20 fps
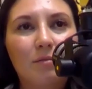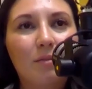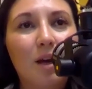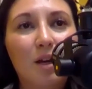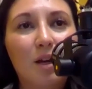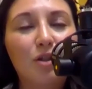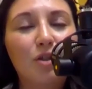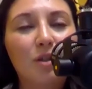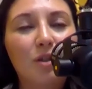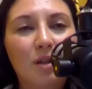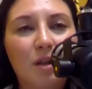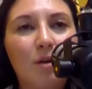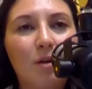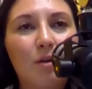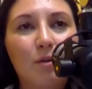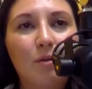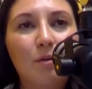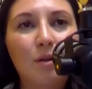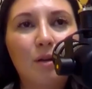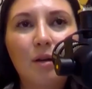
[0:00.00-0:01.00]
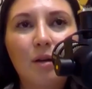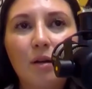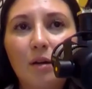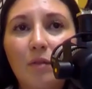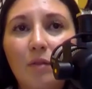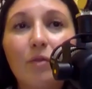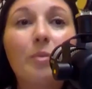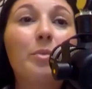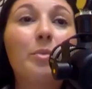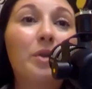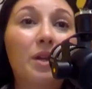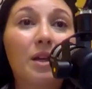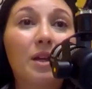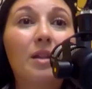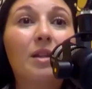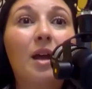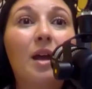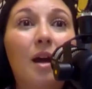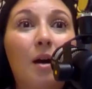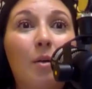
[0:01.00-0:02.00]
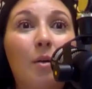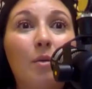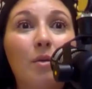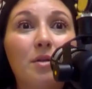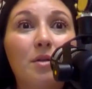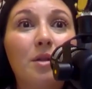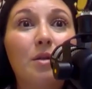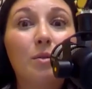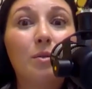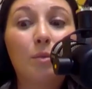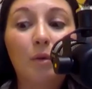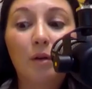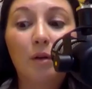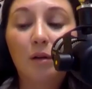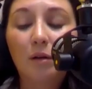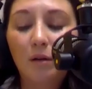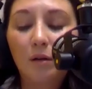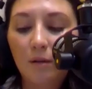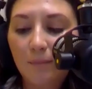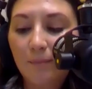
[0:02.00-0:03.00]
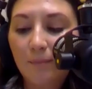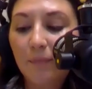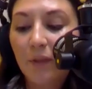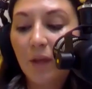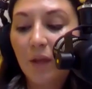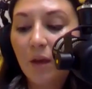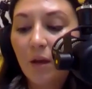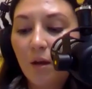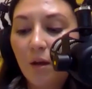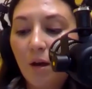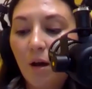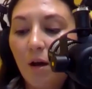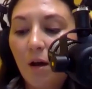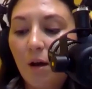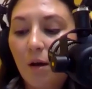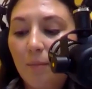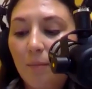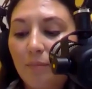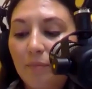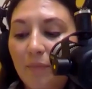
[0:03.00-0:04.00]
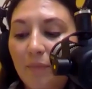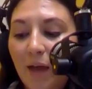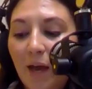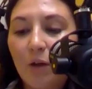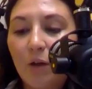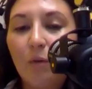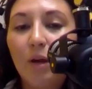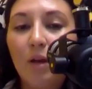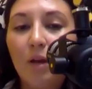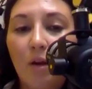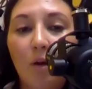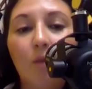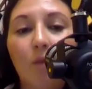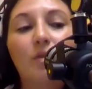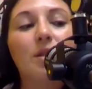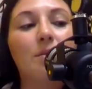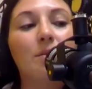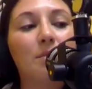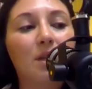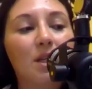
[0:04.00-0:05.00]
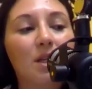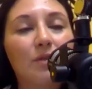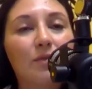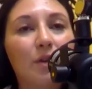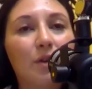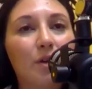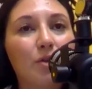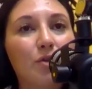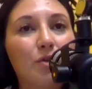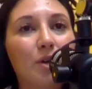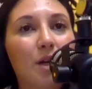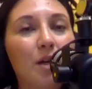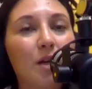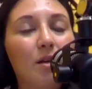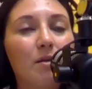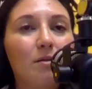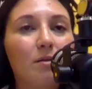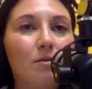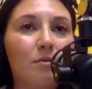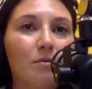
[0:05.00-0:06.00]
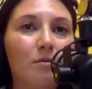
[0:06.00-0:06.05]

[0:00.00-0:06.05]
actually owed for putting in the hours and the work. How do I know if something is fair trade?